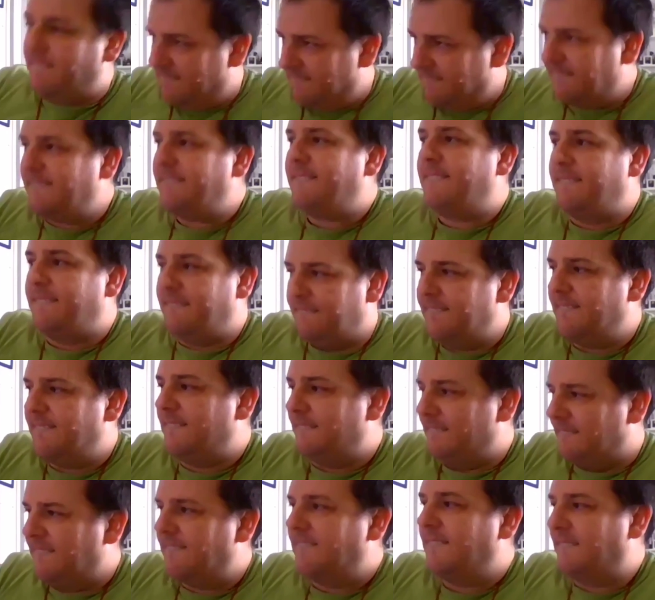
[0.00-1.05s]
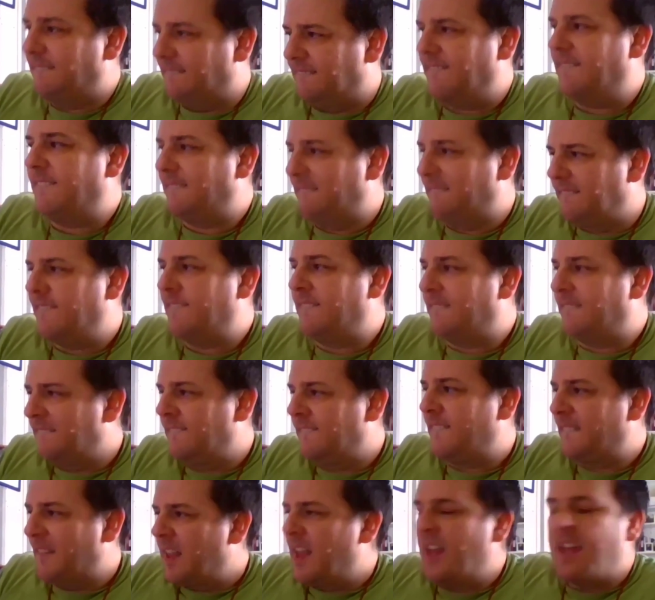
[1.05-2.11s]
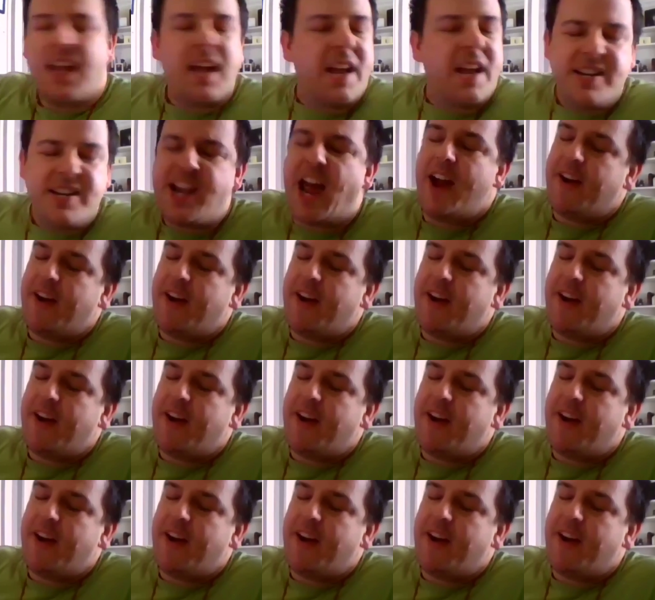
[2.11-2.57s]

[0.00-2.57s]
You don't tend to get the official products.